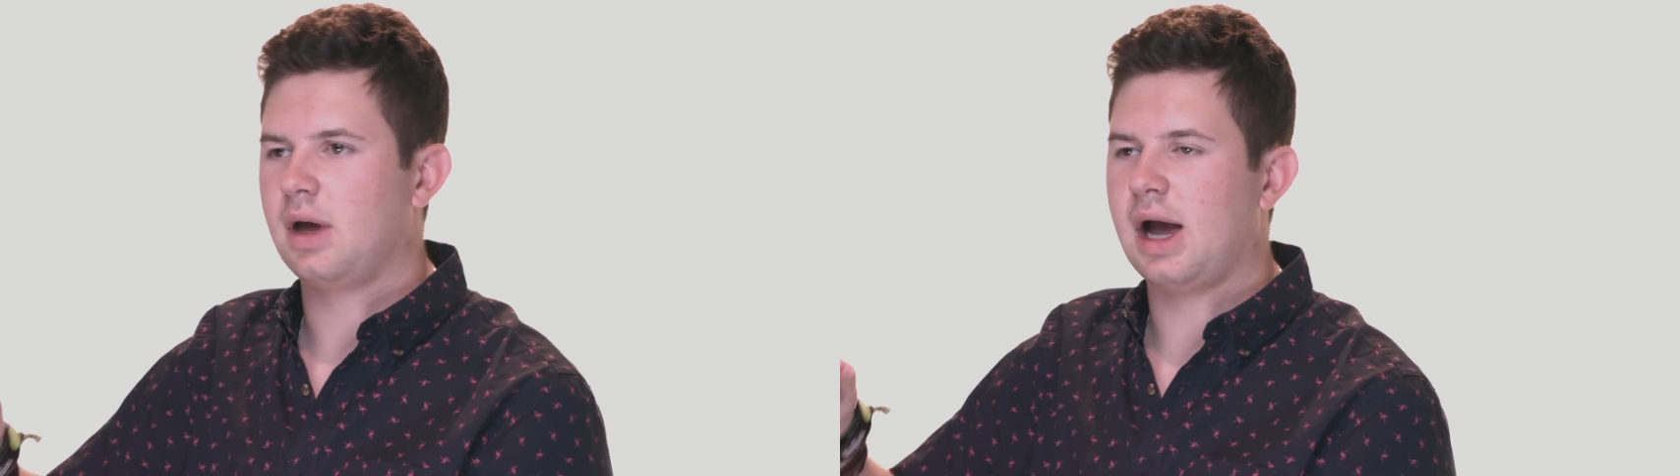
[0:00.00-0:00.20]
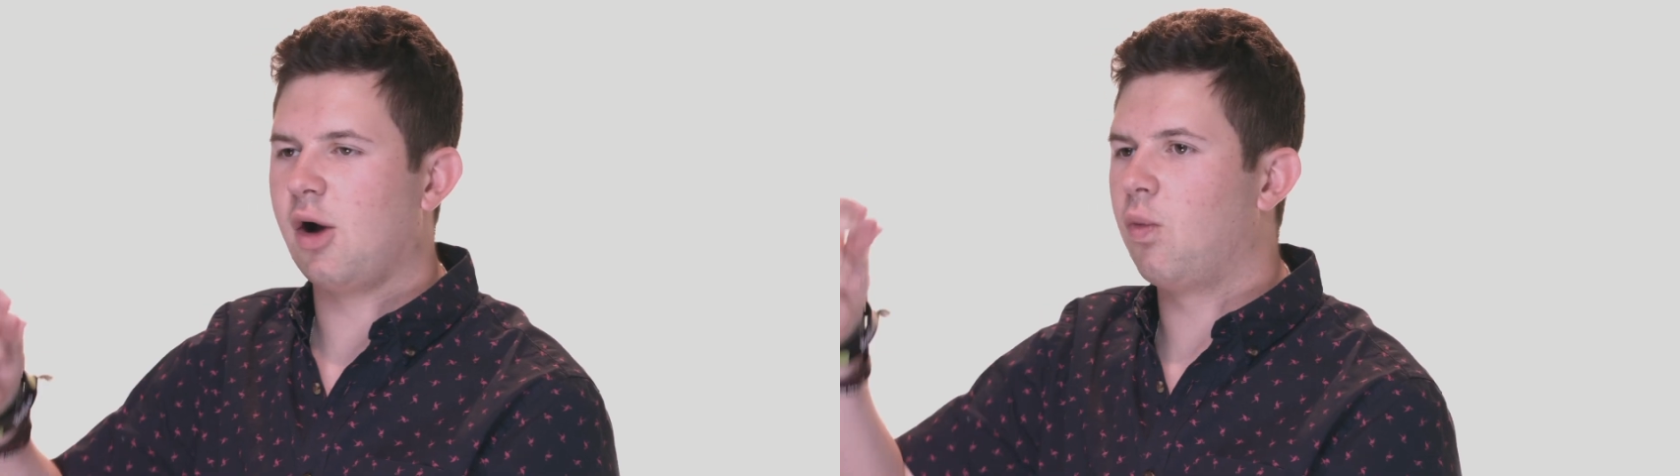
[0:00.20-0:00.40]

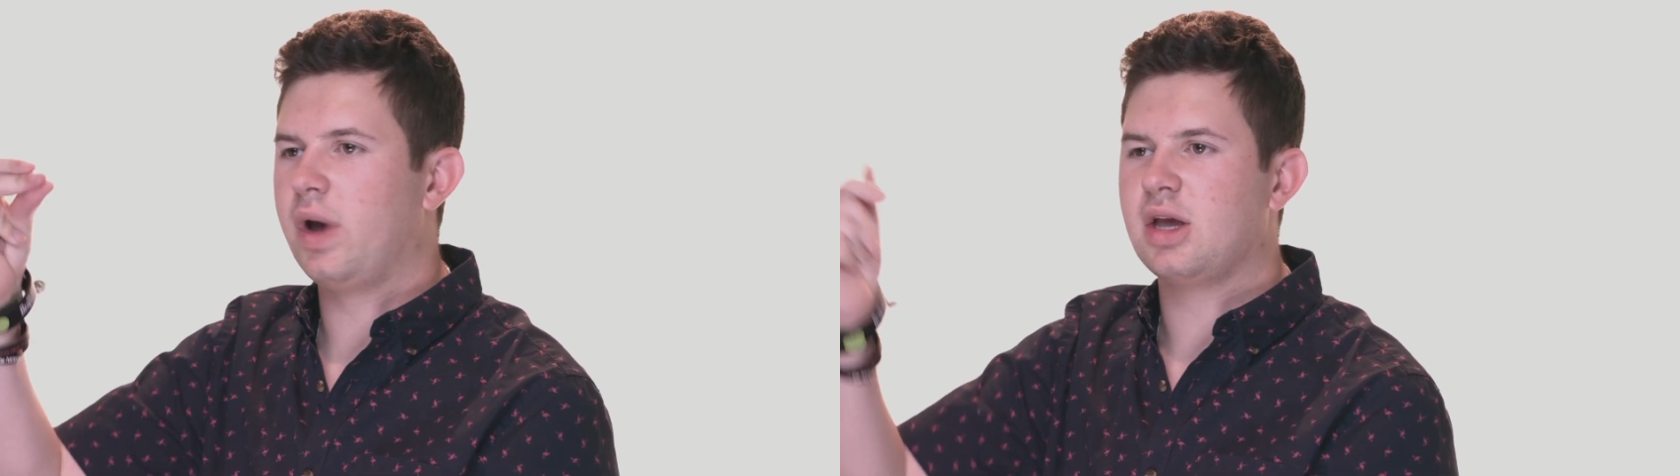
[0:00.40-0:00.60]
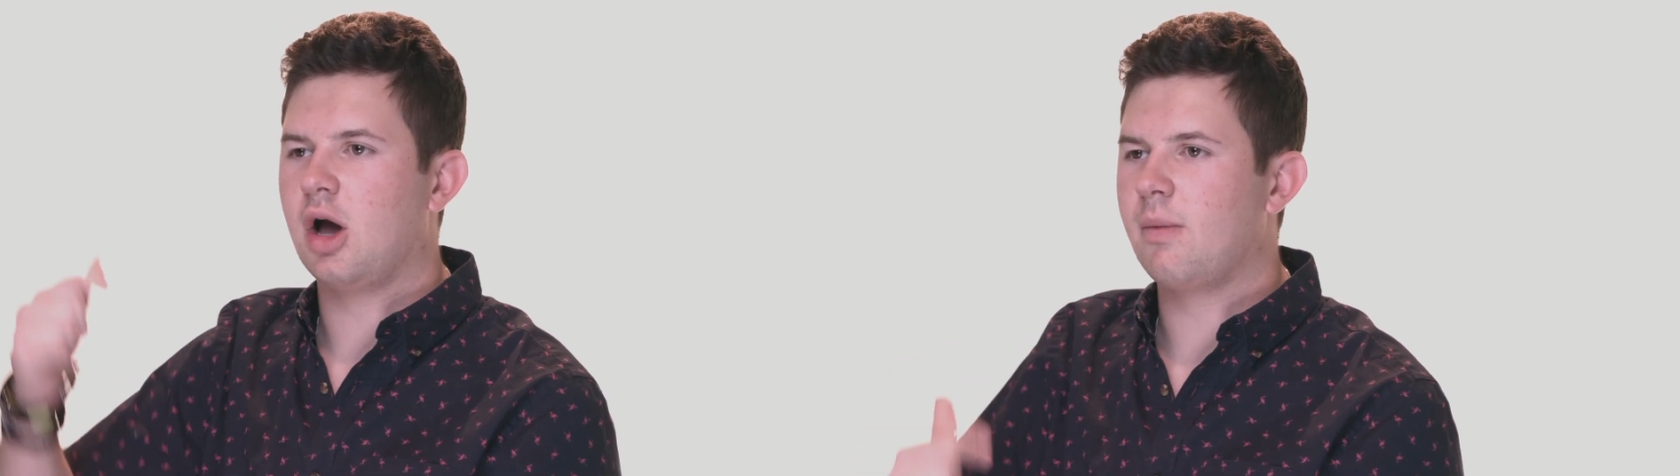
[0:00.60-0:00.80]
I will
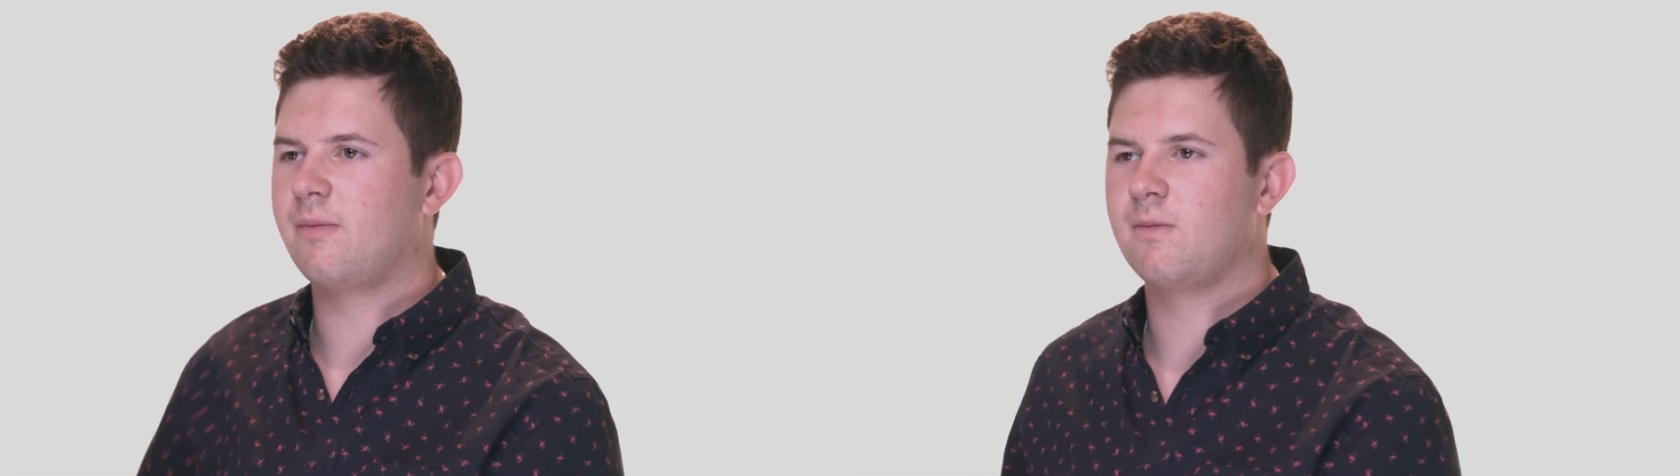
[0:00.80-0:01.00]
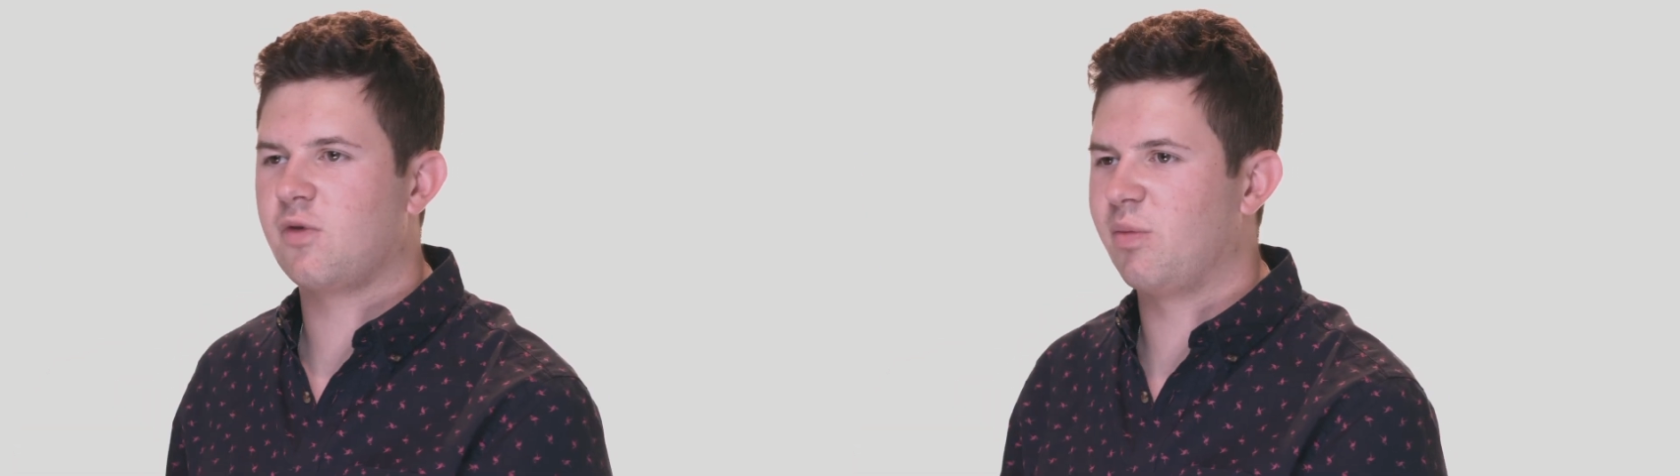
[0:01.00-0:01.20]
wake
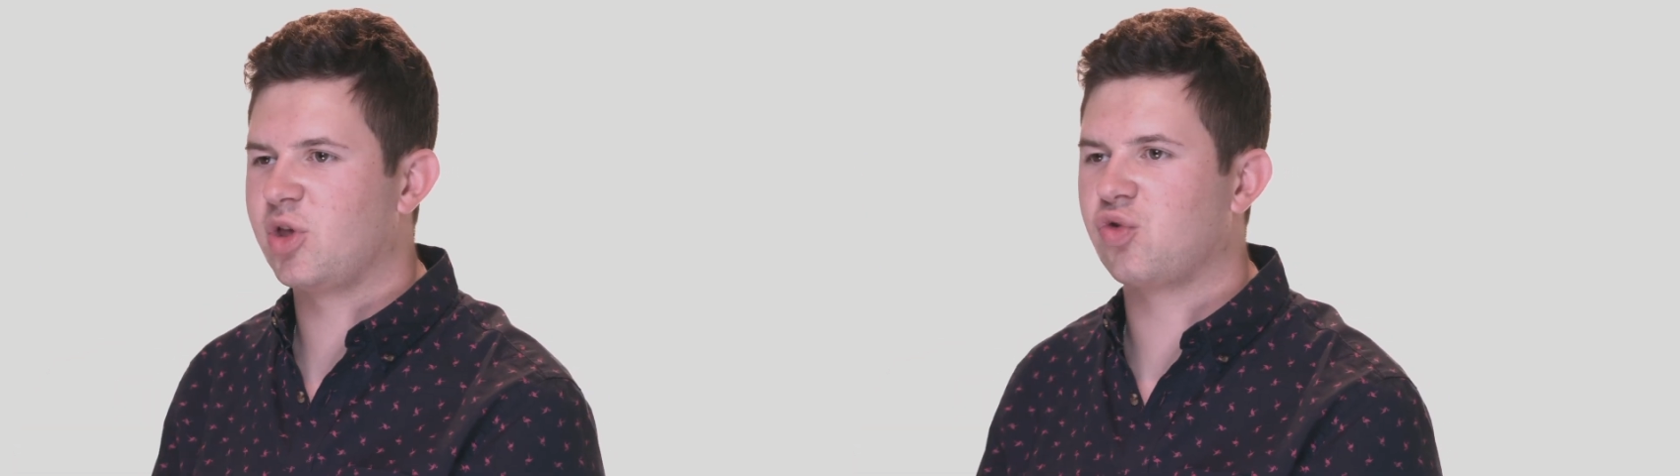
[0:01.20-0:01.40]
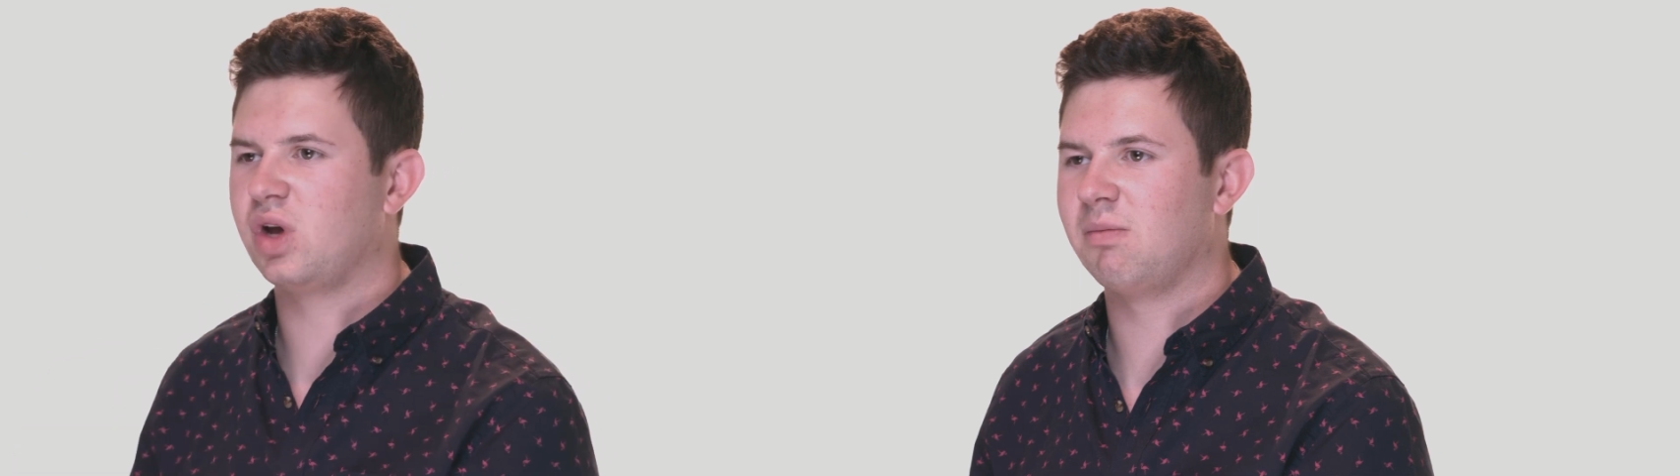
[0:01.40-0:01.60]
up from
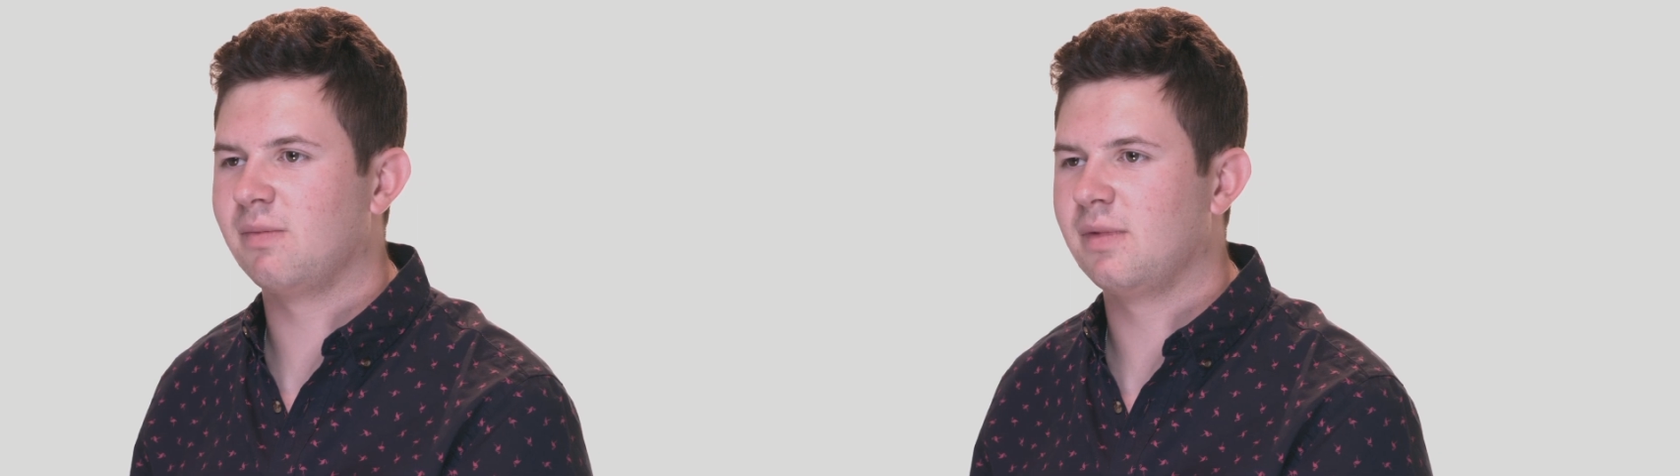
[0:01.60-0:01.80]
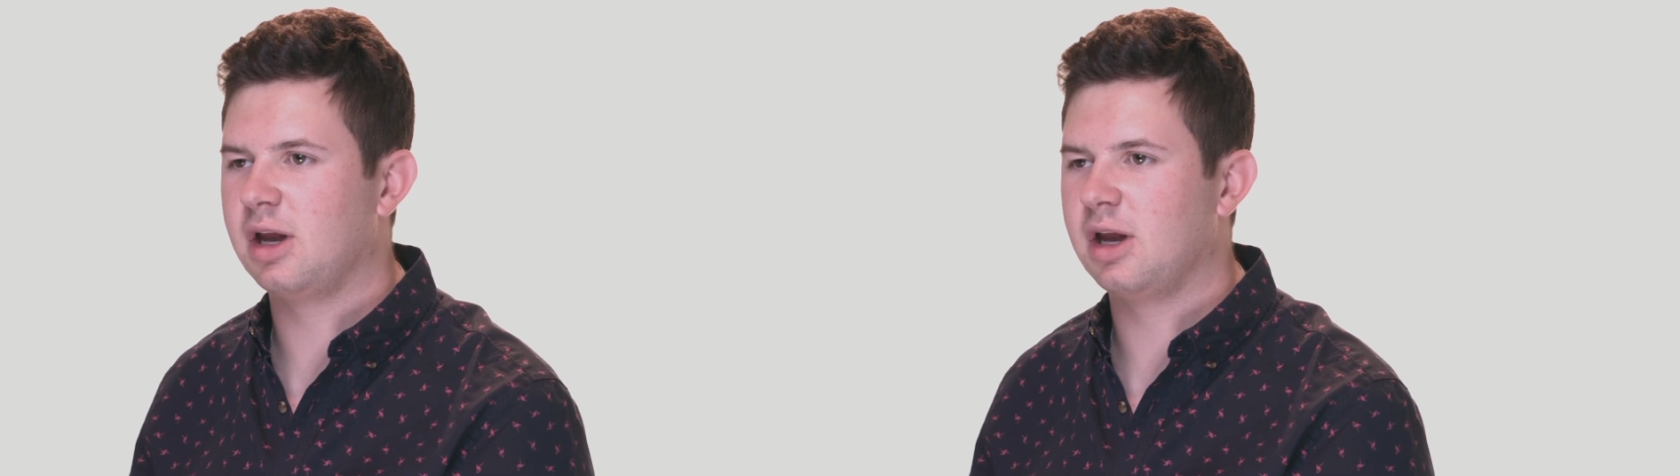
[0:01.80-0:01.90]
a dream